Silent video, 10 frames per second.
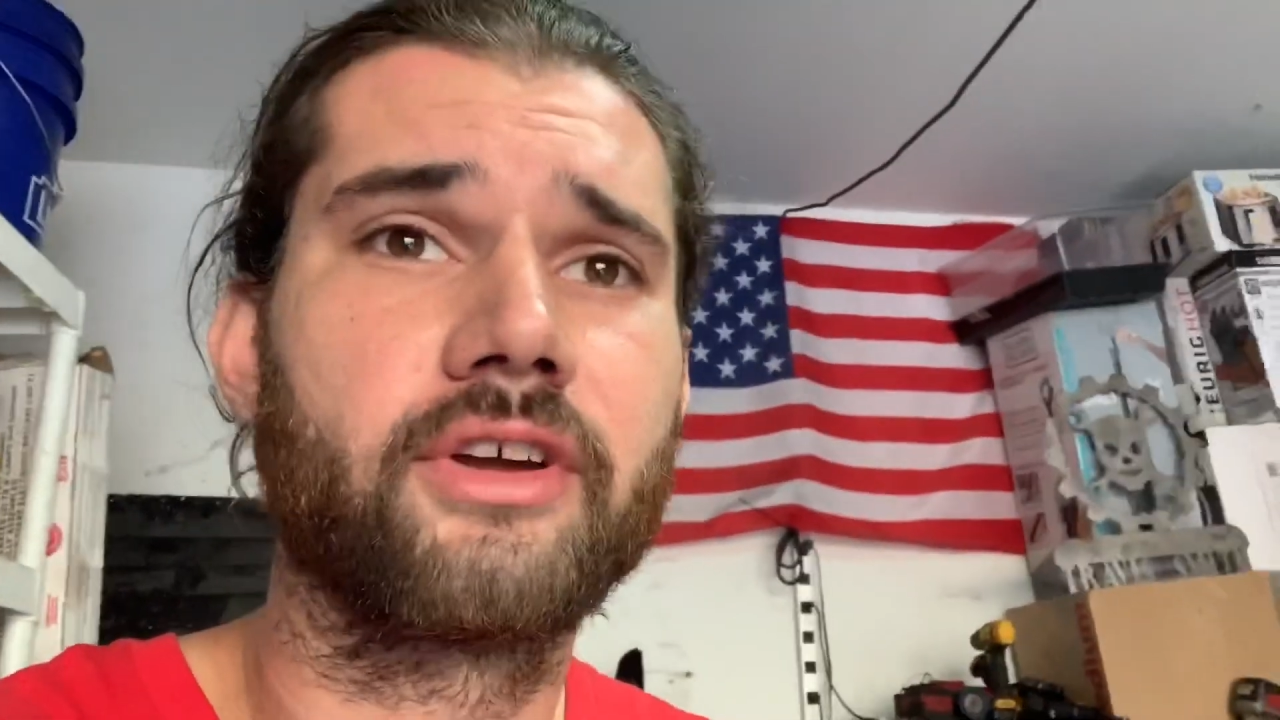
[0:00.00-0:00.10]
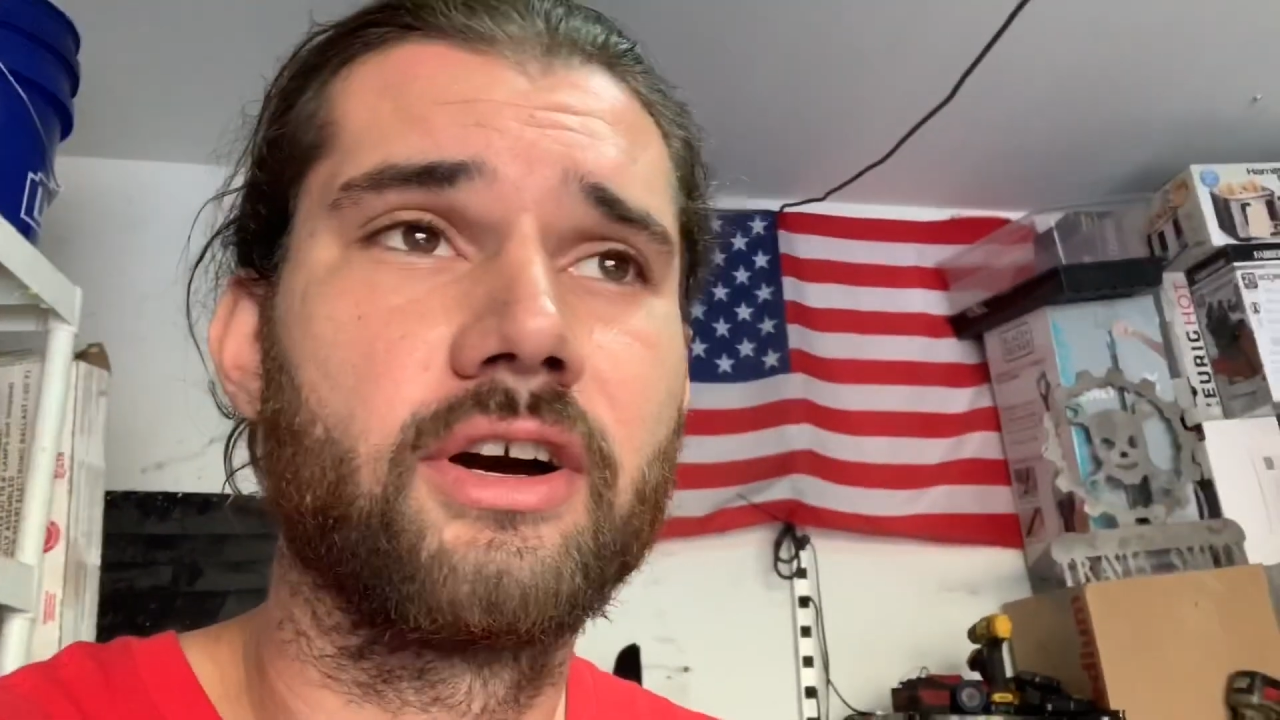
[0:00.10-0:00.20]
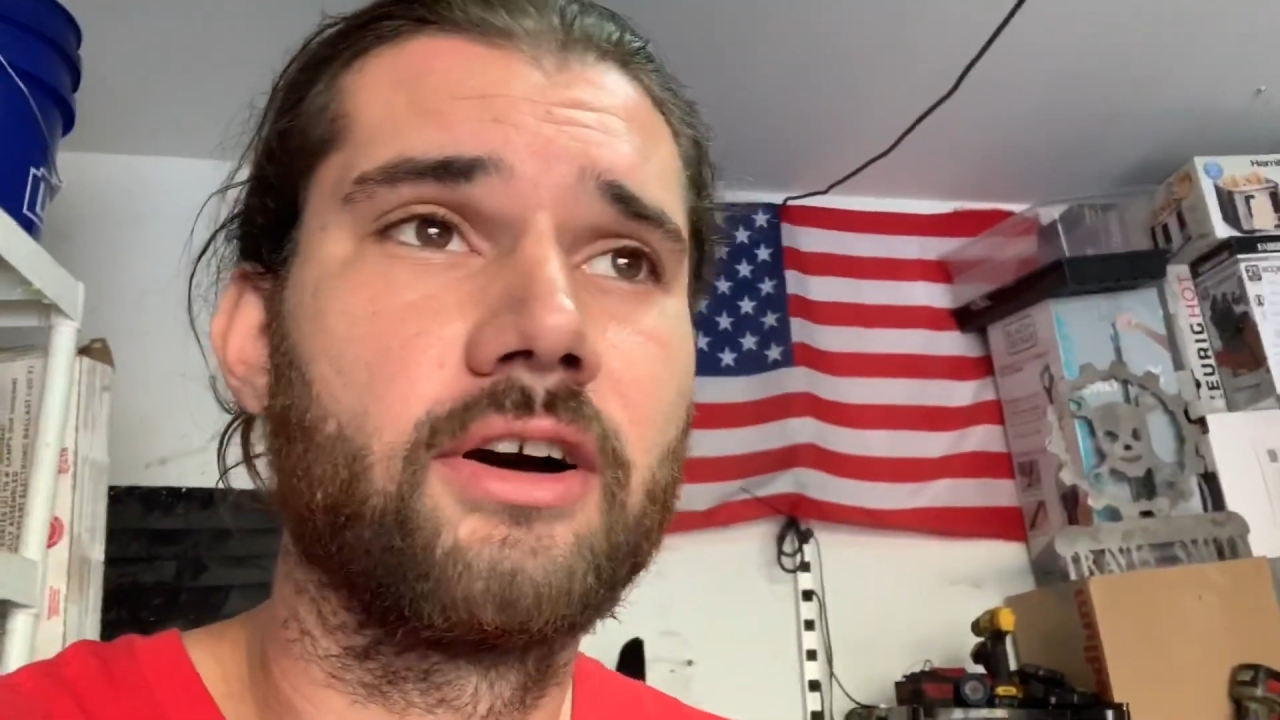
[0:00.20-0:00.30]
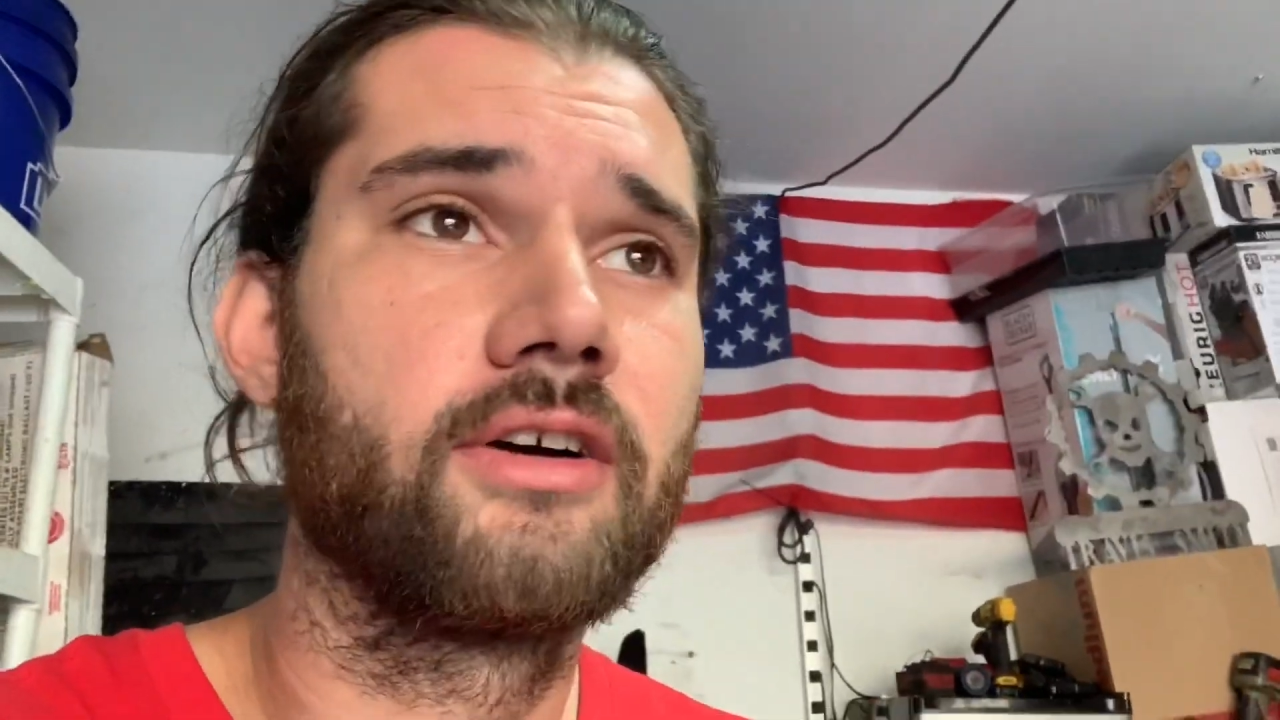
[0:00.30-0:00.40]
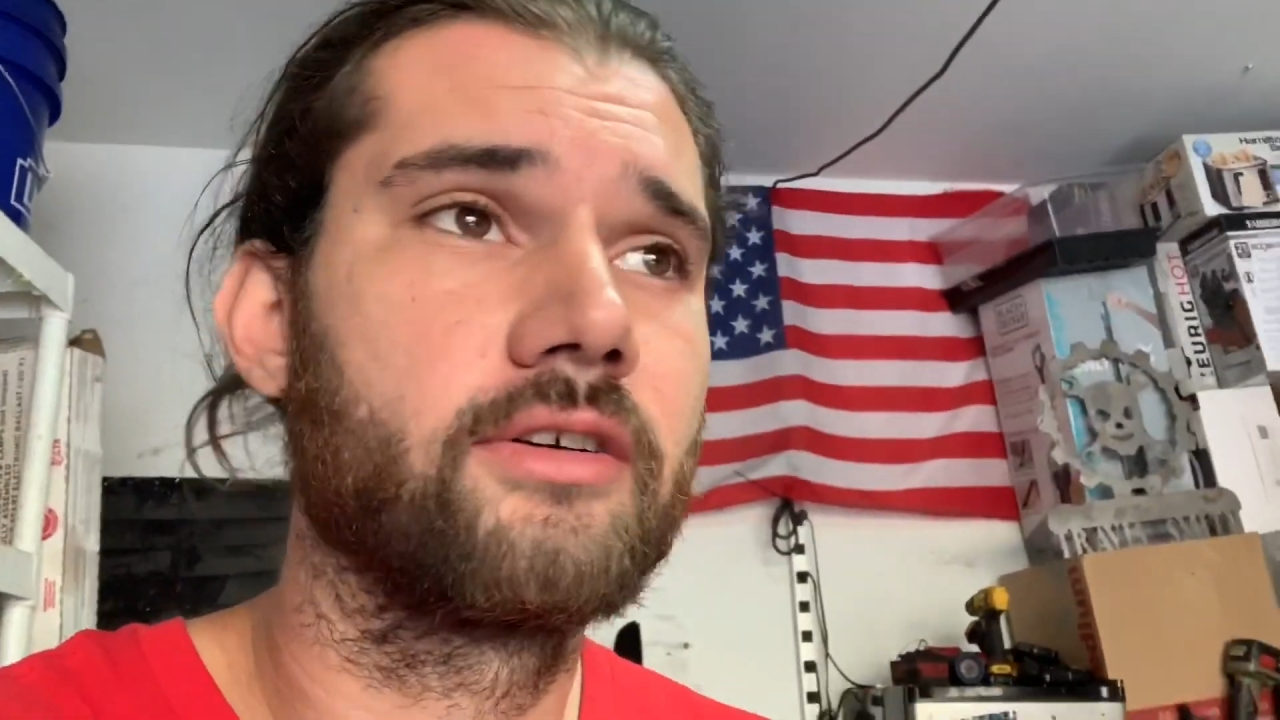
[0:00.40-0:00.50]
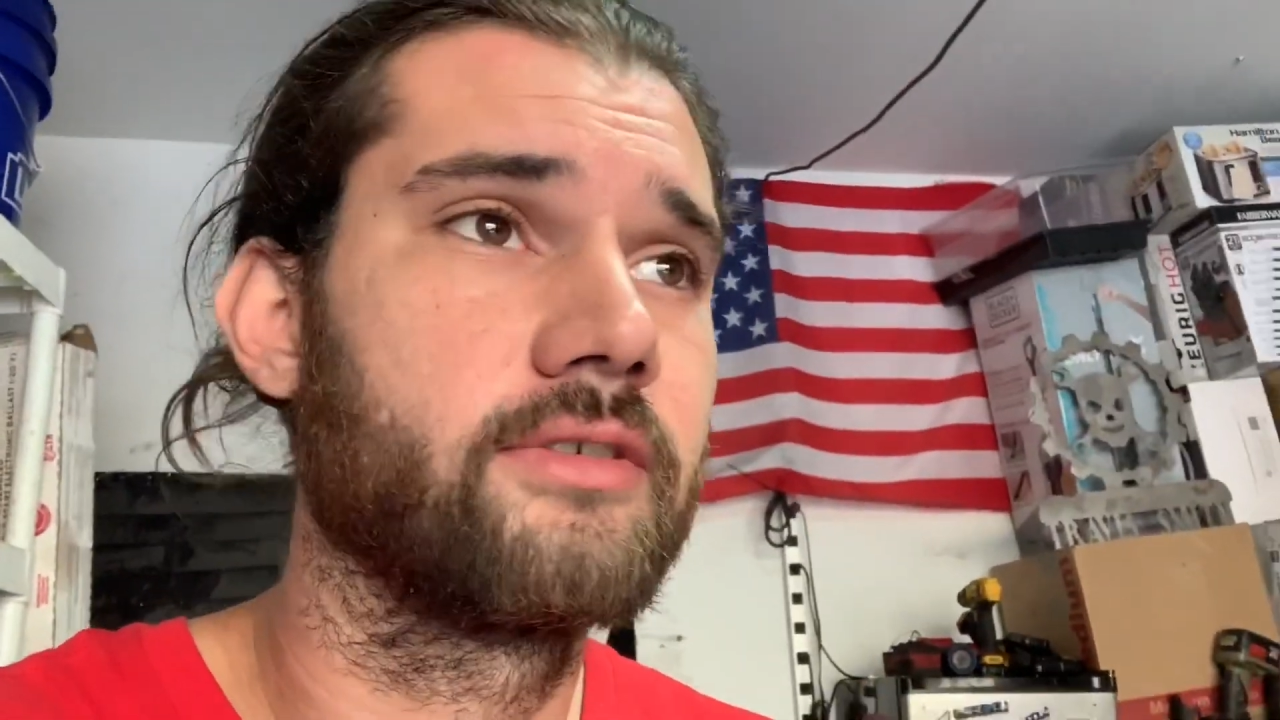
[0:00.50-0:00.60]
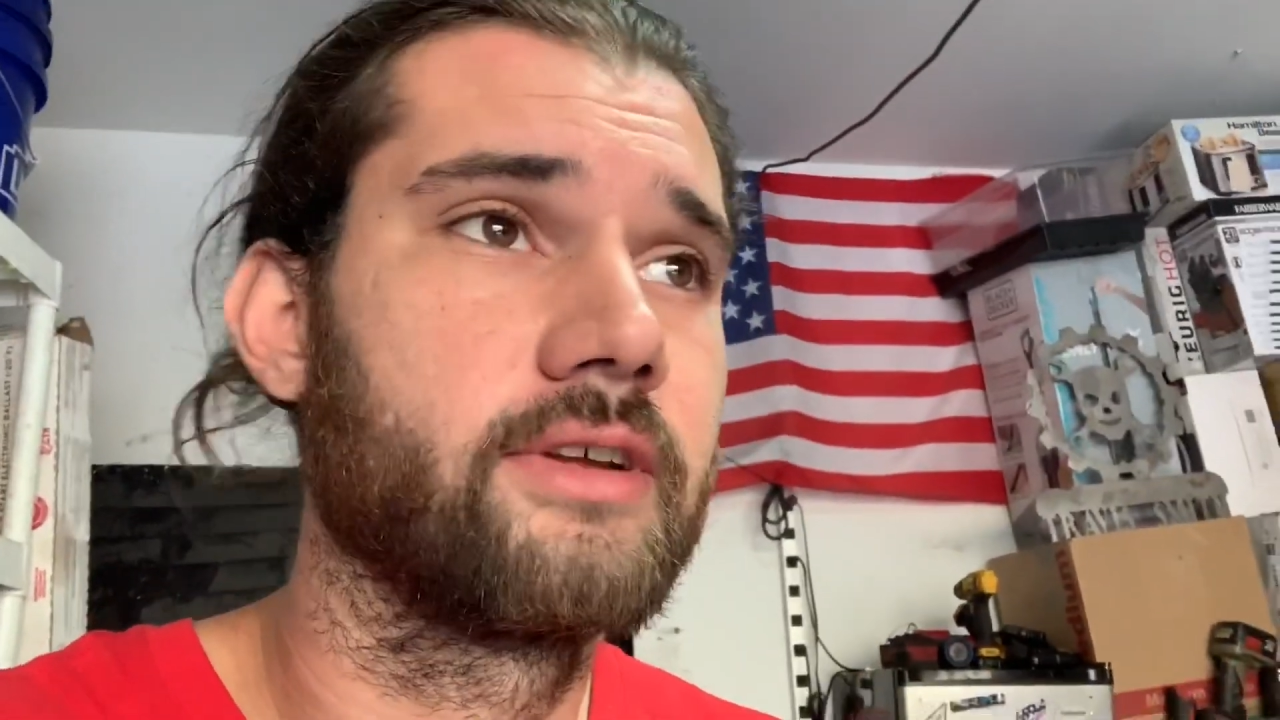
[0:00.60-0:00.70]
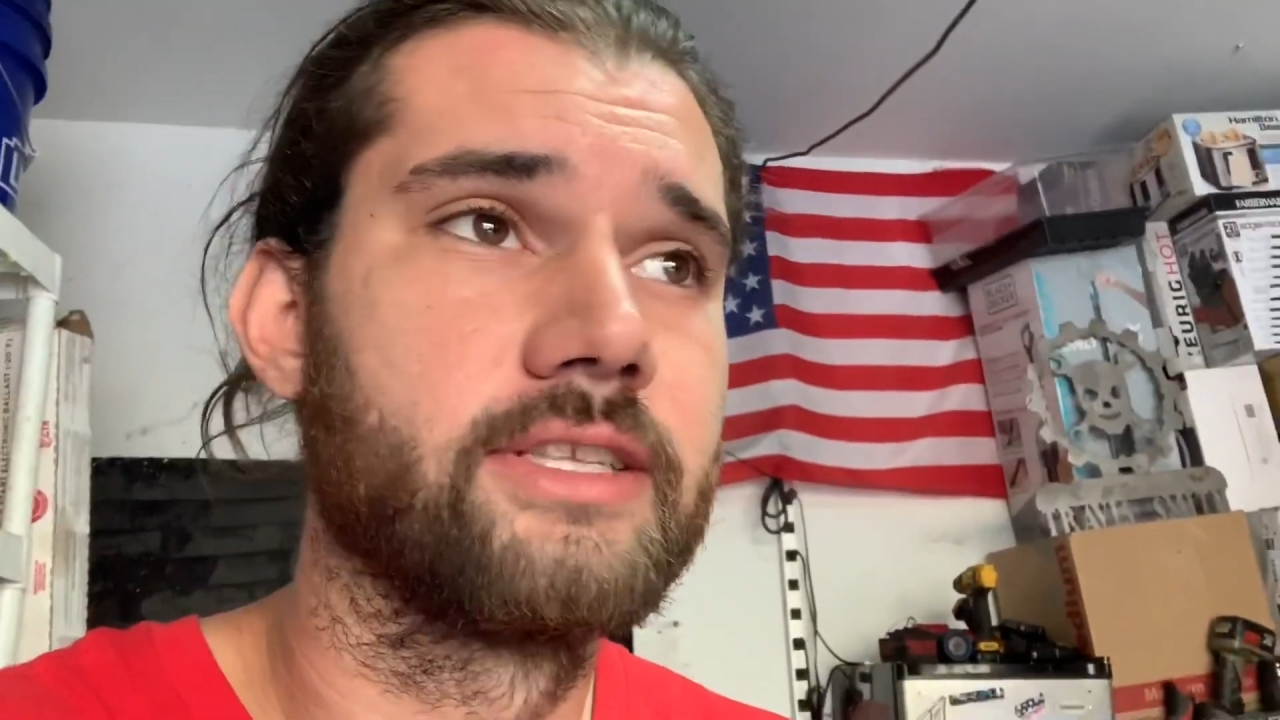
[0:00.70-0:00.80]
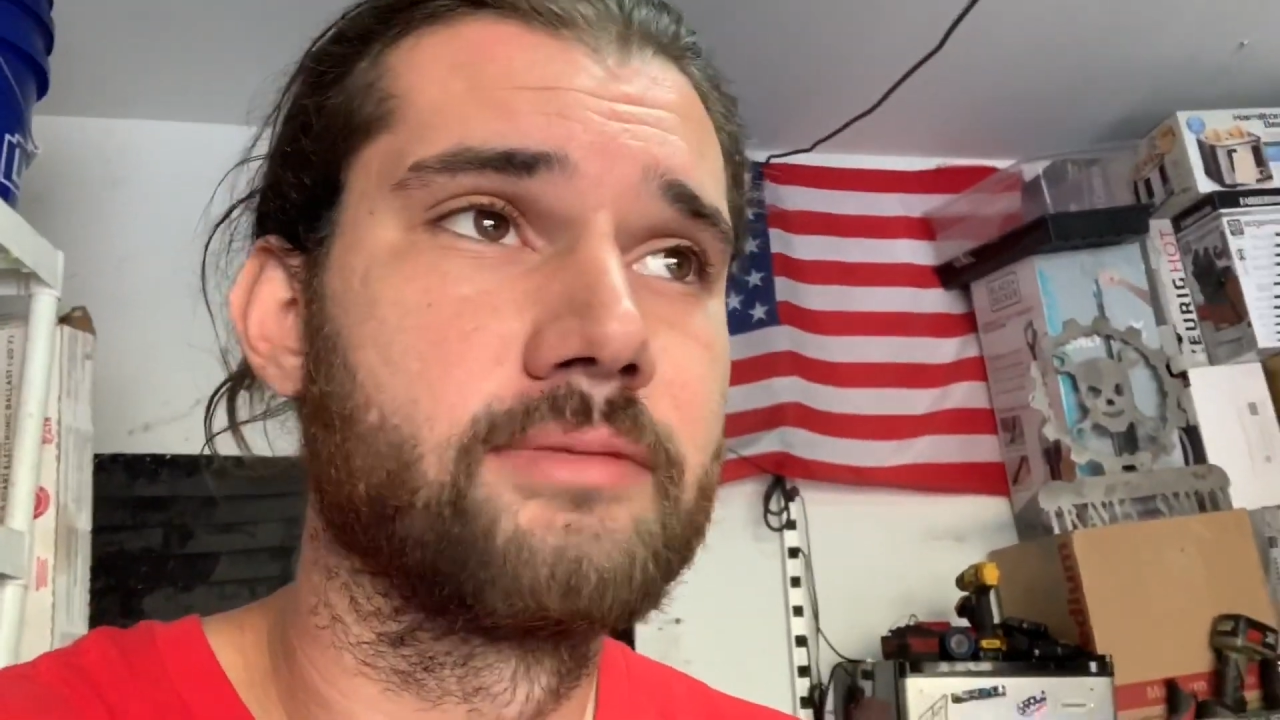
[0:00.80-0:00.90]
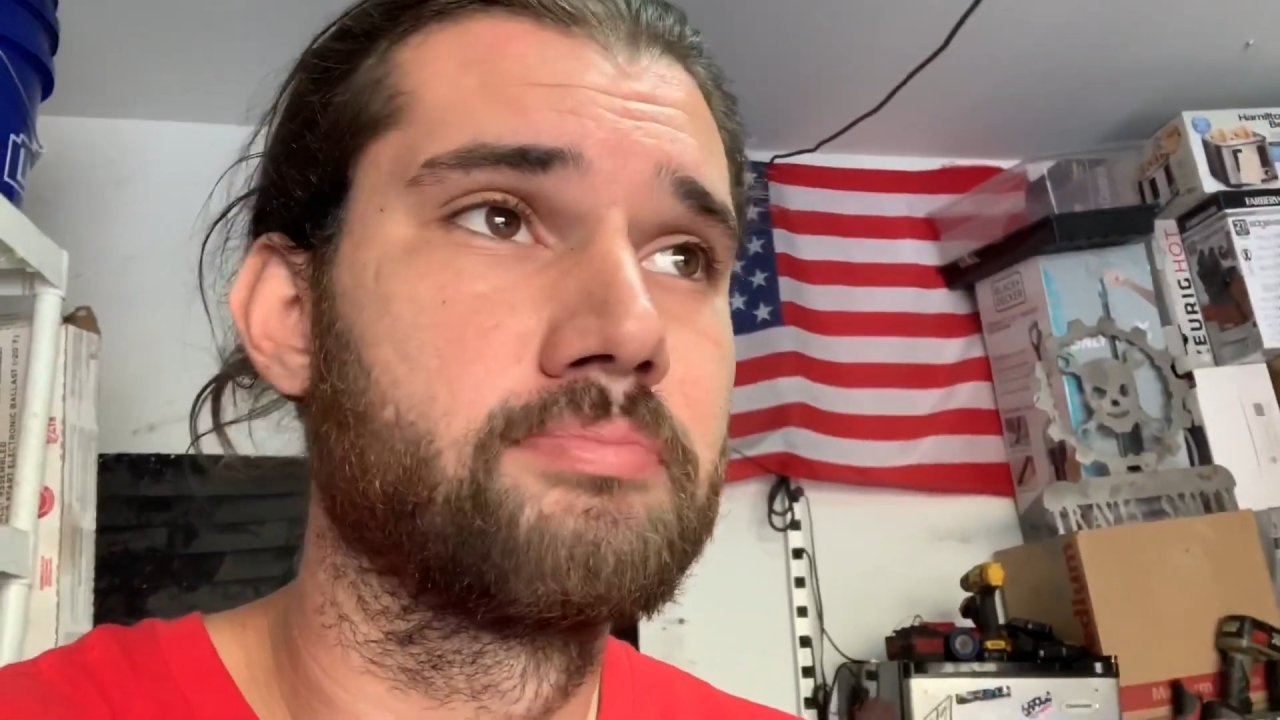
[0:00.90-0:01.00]
car.
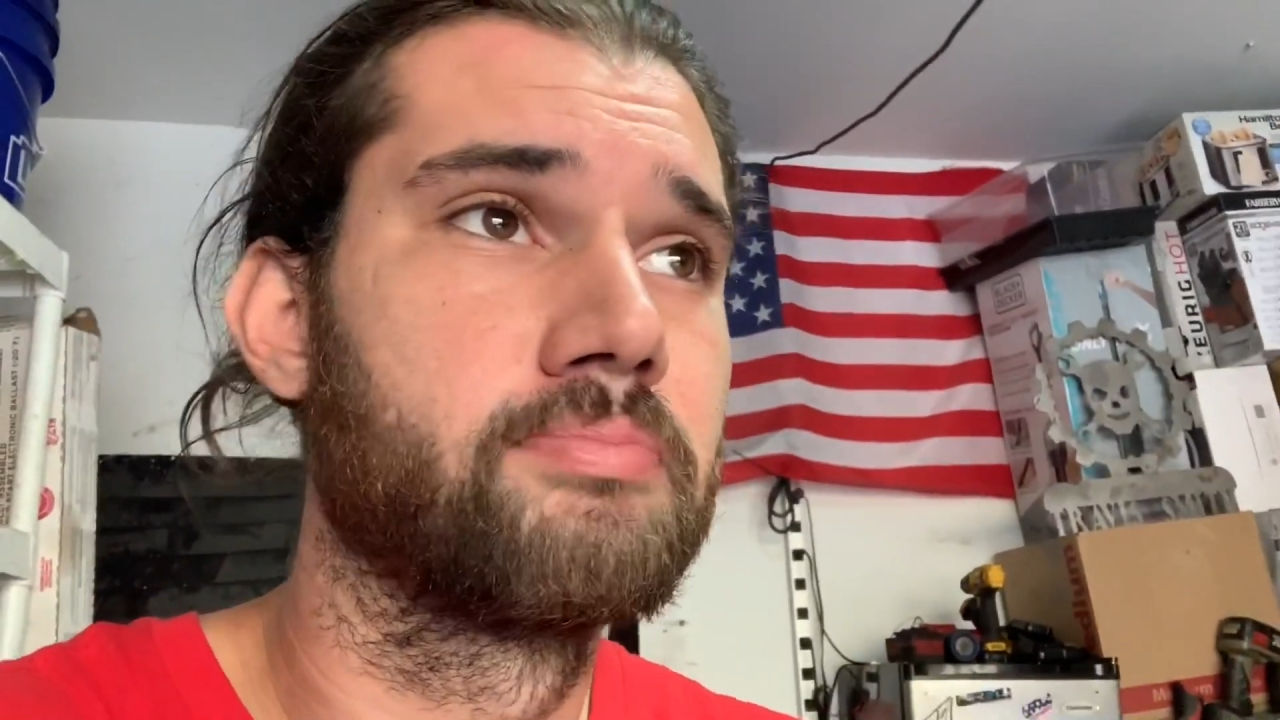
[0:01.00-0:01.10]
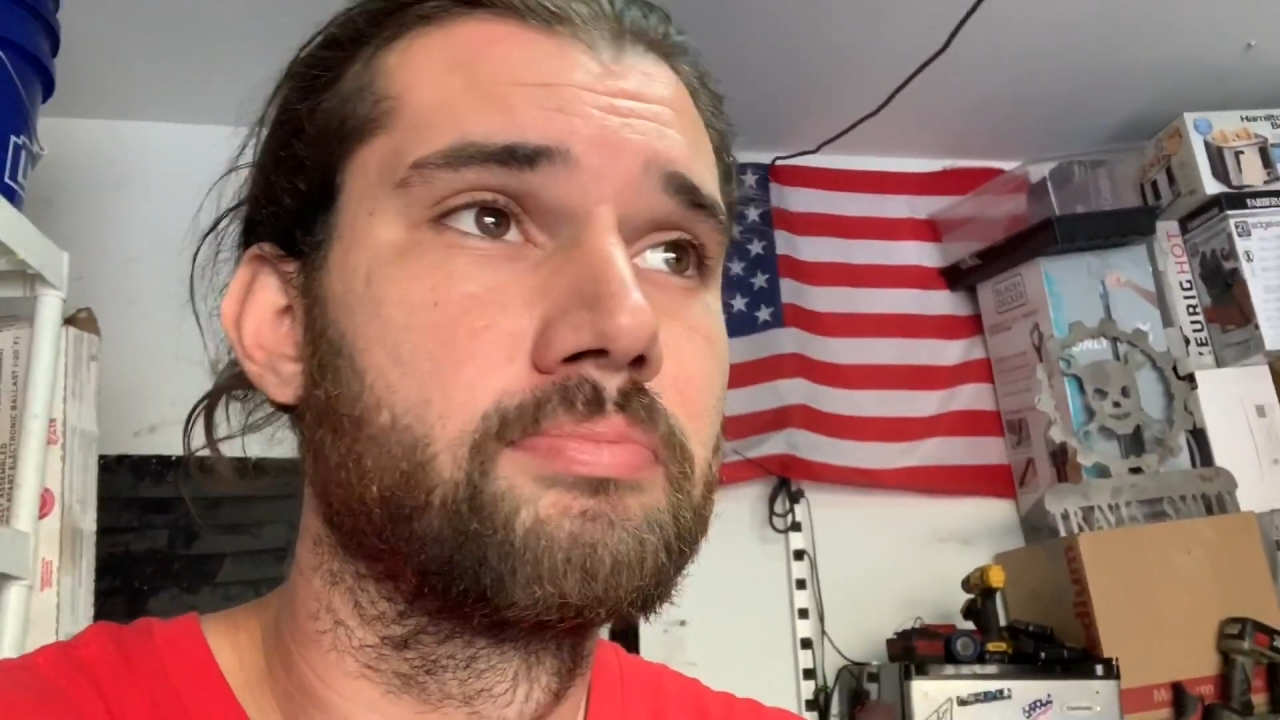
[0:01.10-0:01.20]
It's